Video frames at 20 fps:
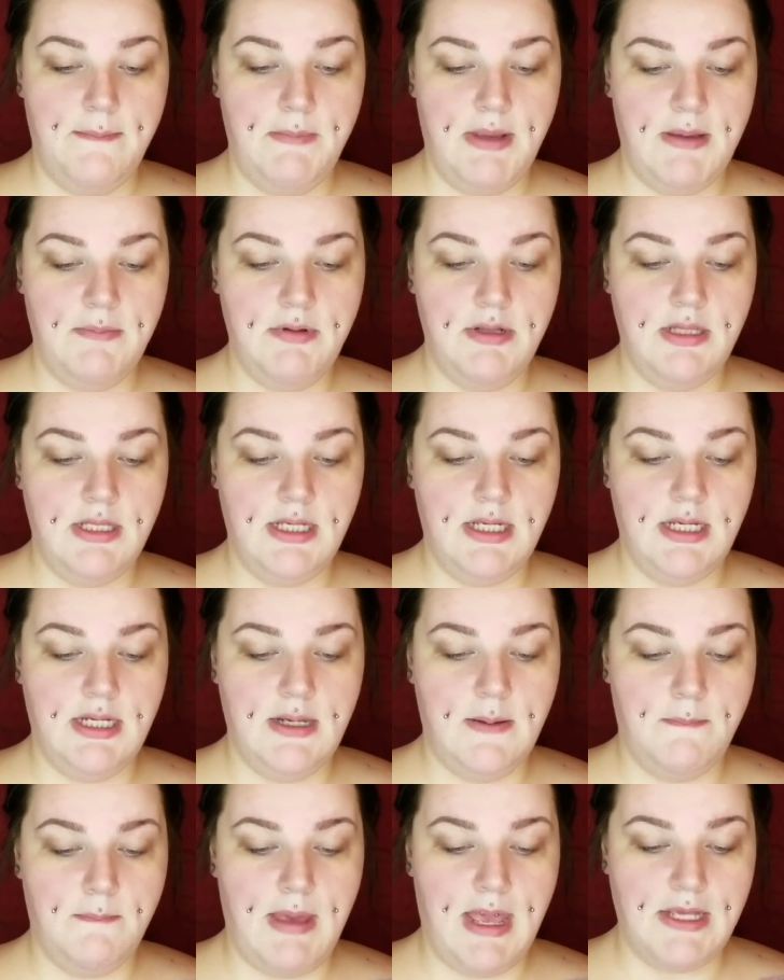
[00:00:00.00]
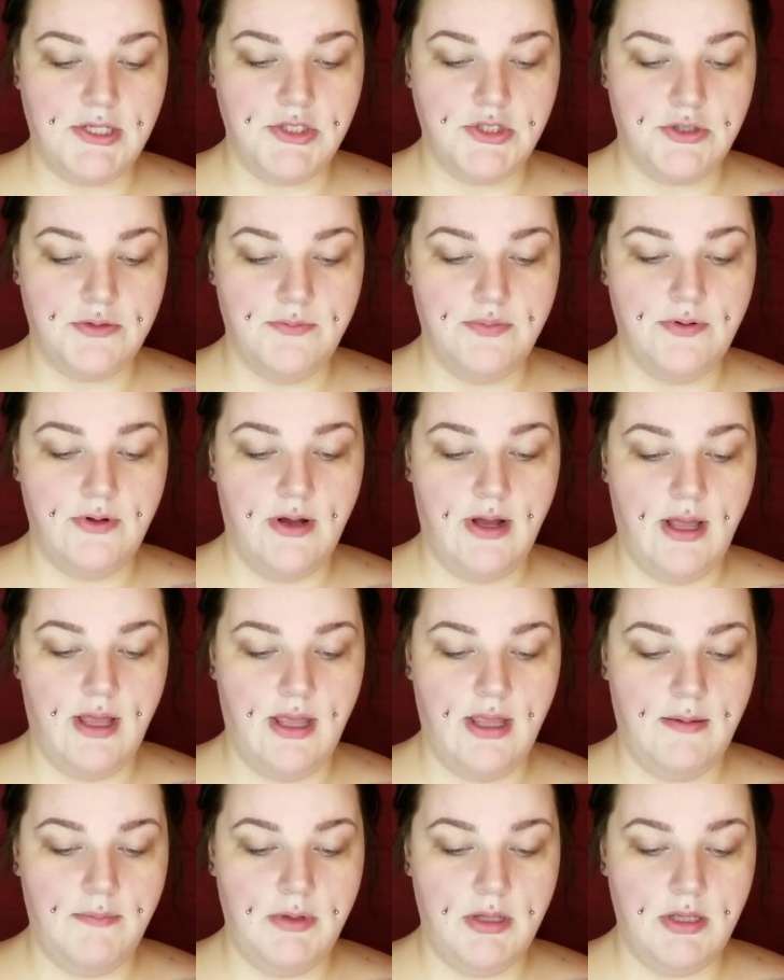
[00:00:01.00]
Maybelline Master
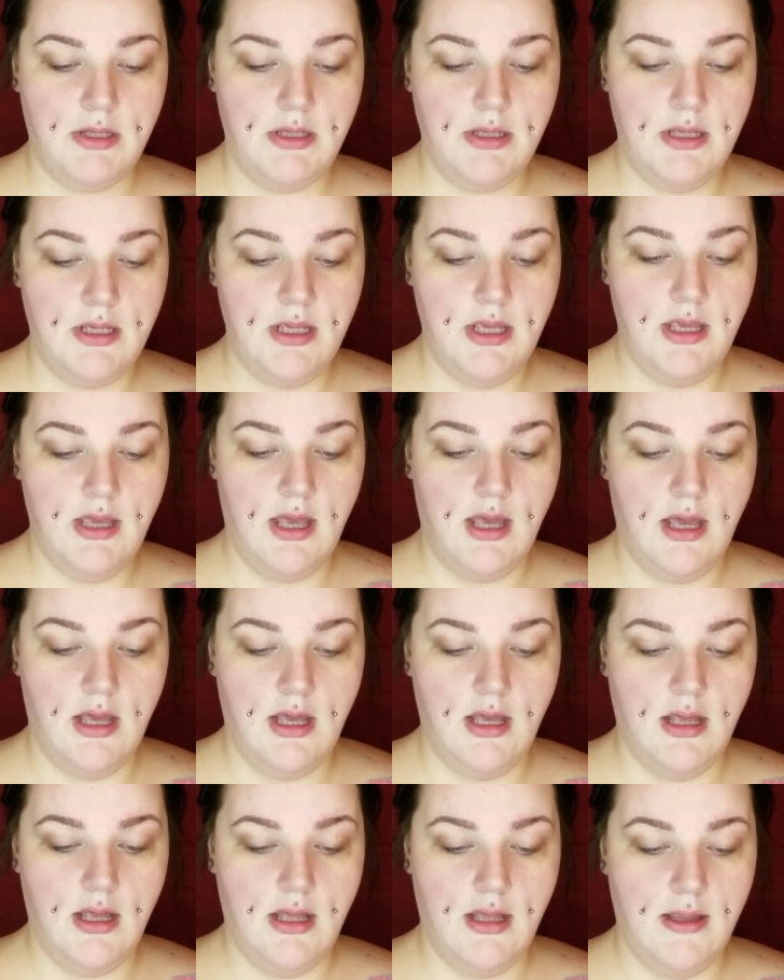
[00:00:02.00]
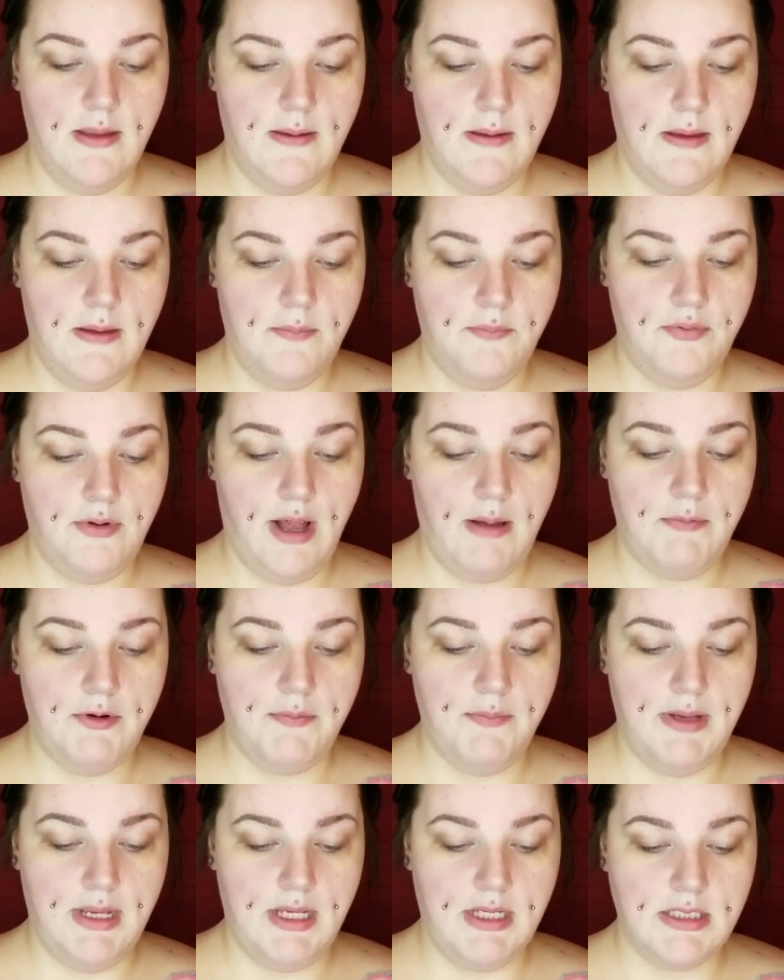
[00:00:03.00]
Prime primer
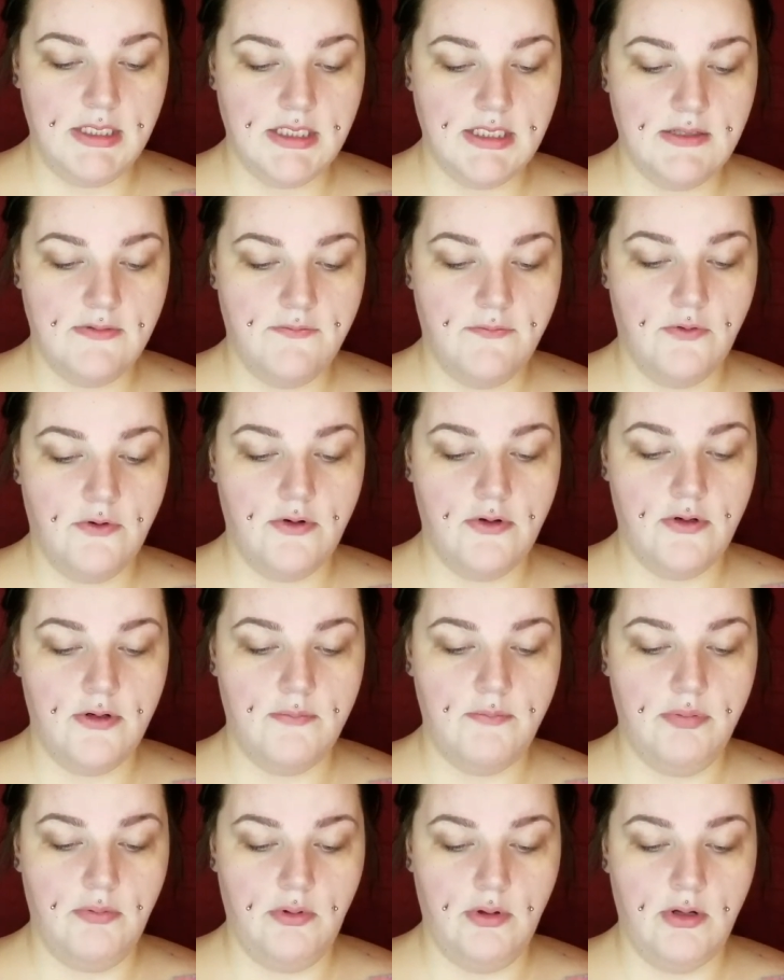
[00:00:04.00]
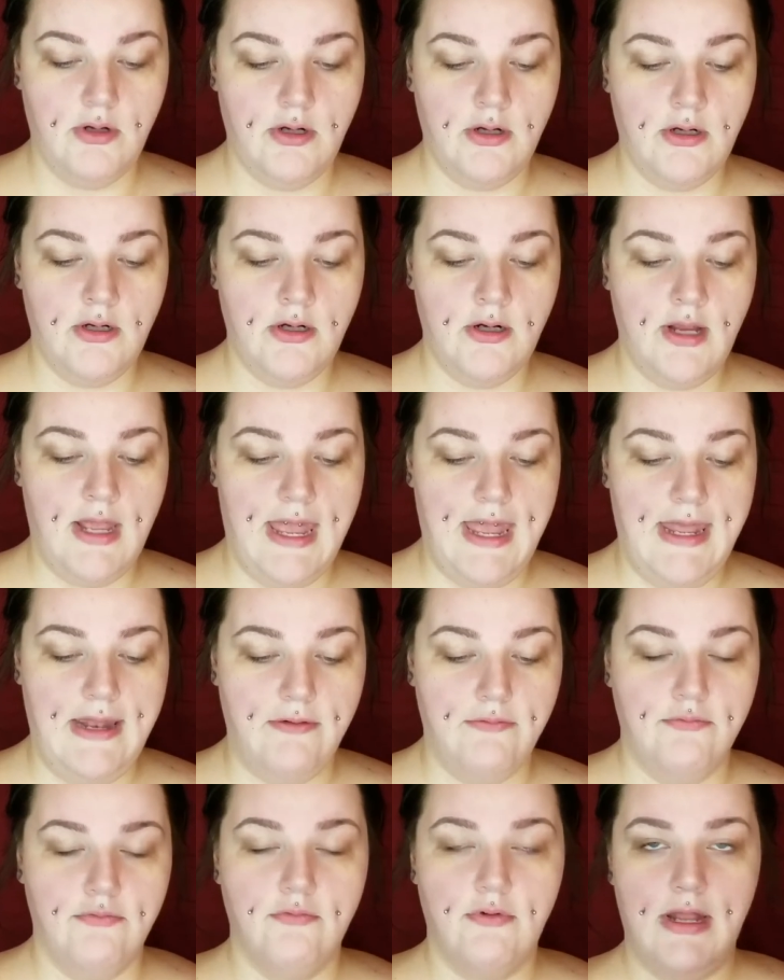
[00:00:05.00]
base for blur
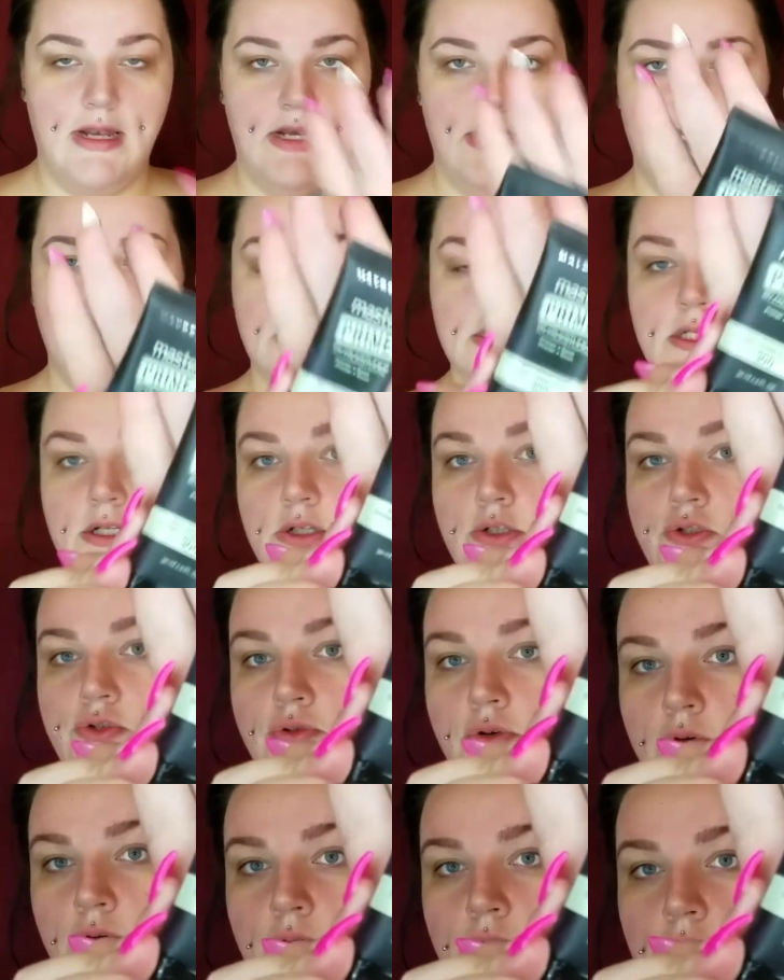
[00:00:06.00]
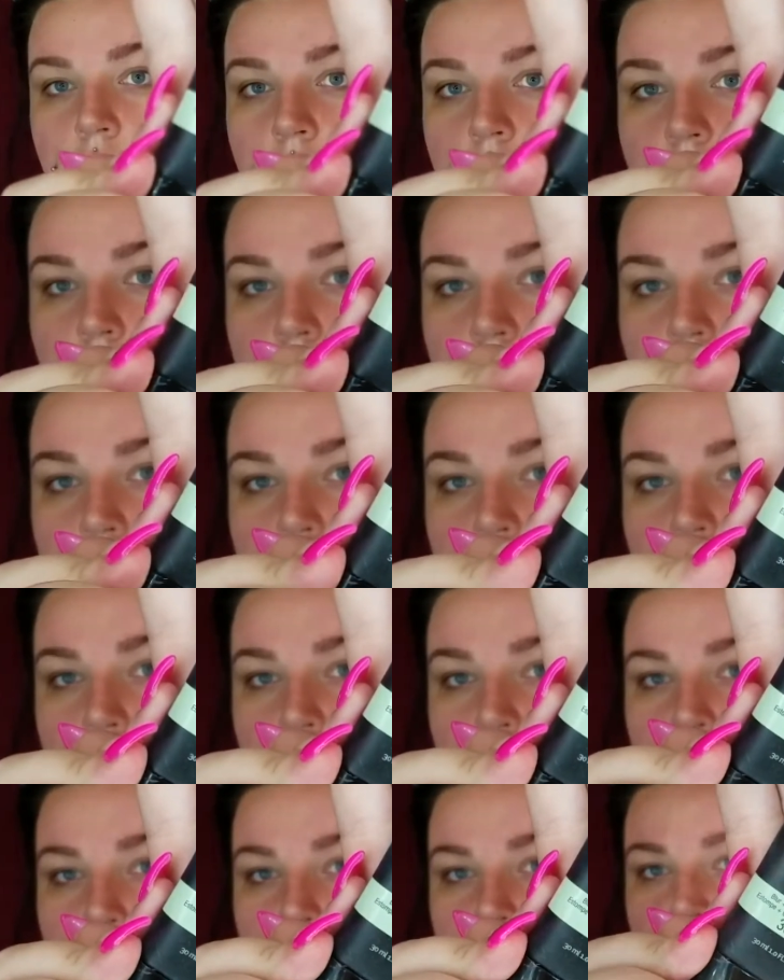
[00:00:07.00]
and redness control.
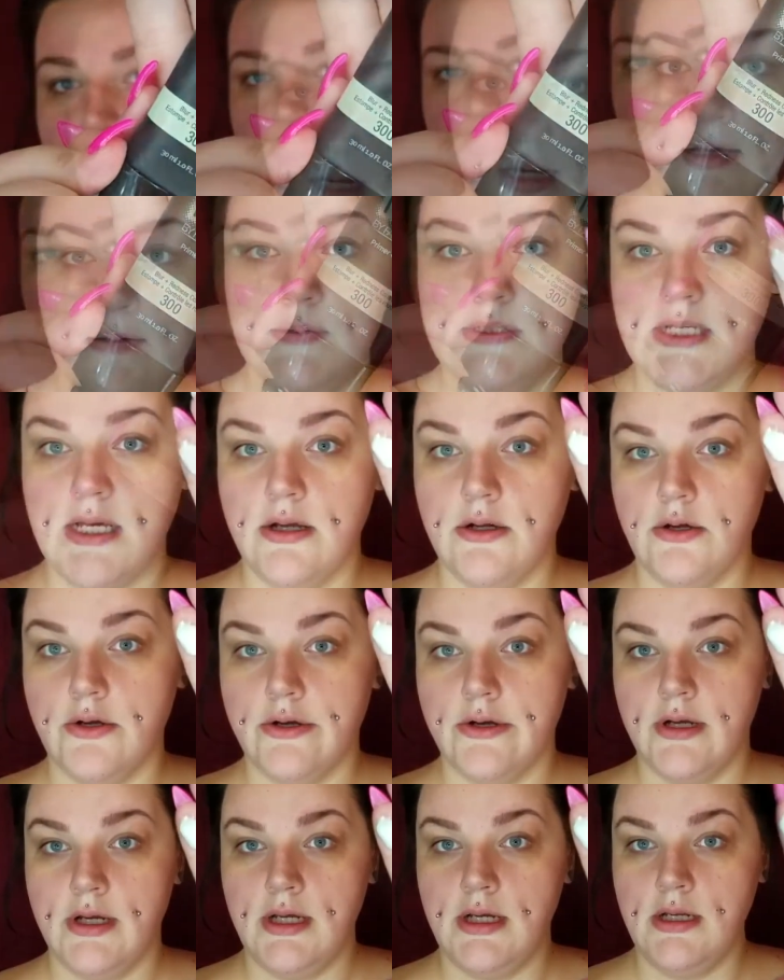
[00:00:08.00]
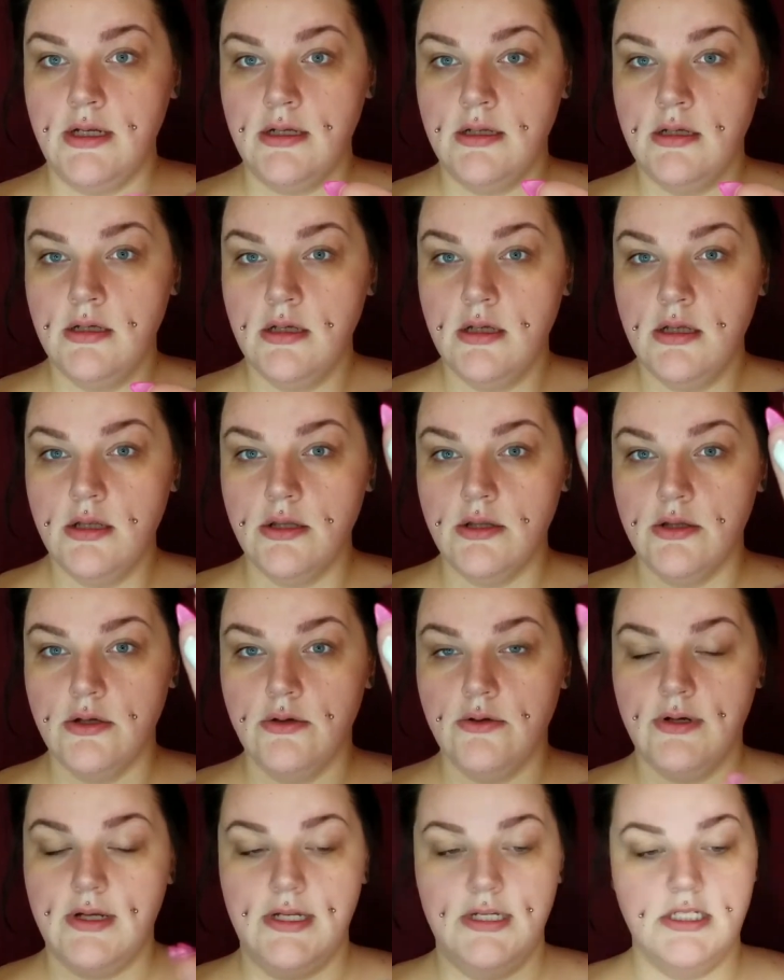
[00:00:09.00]
And it comes out green. The
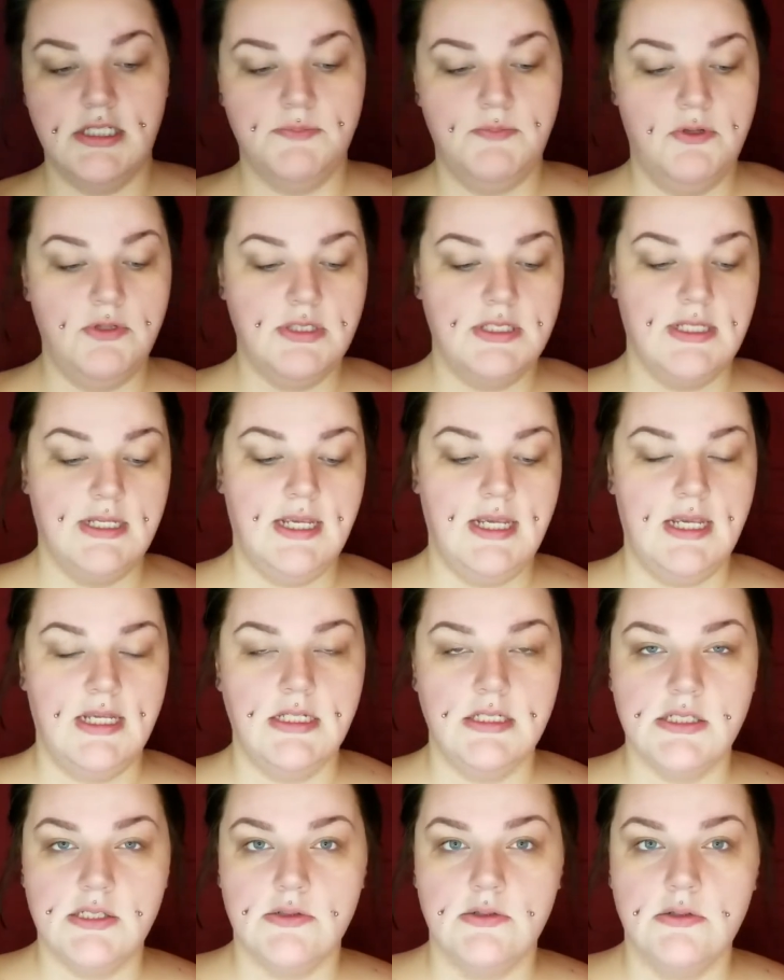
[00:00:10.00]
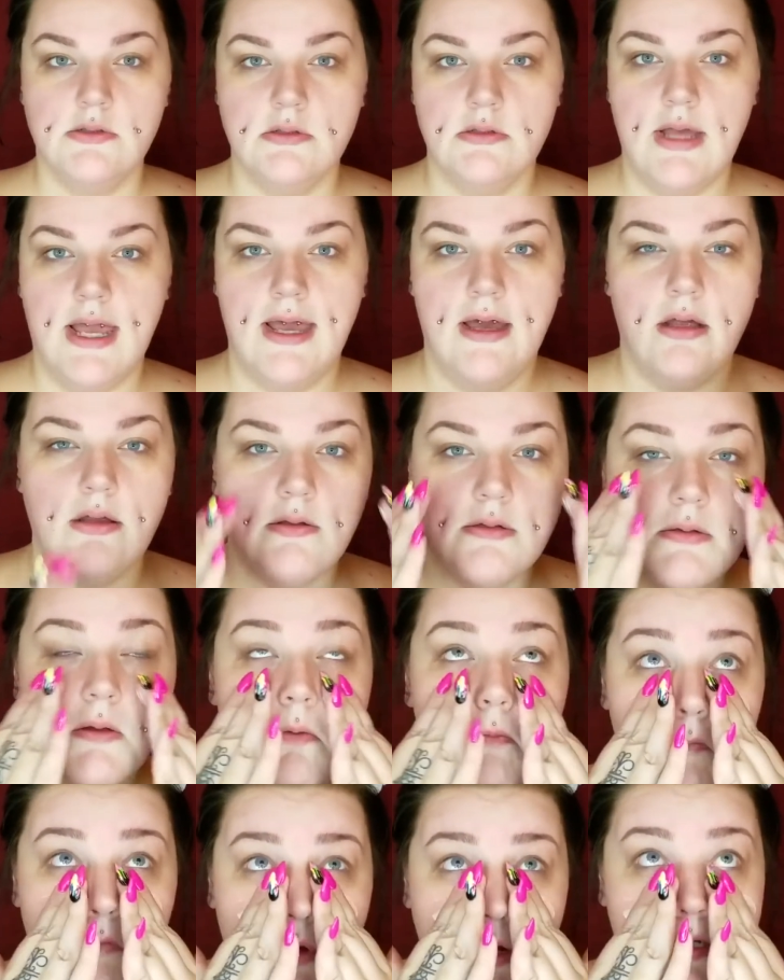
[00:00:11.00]
green is supposed to cancel out
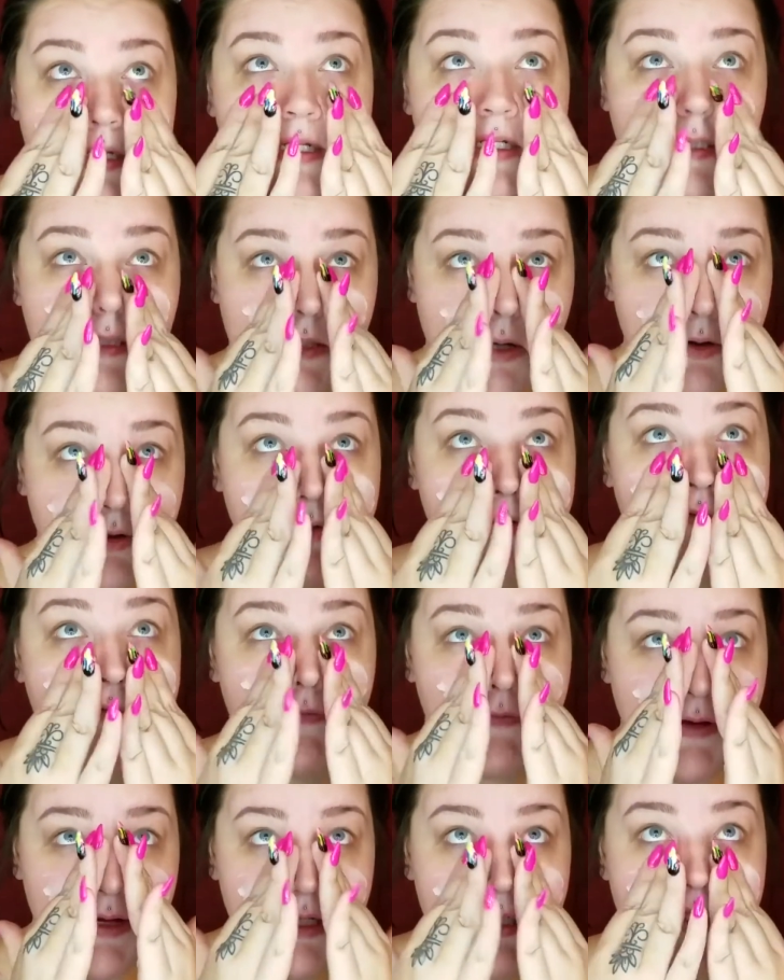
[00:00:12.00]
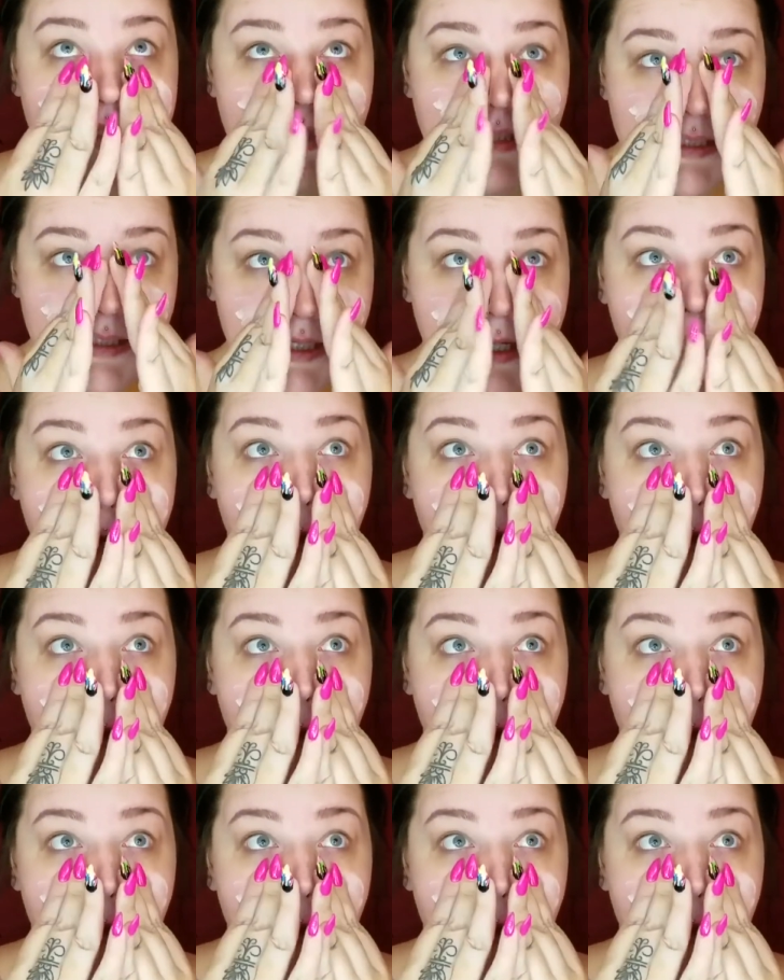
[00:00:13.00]
redness on your face.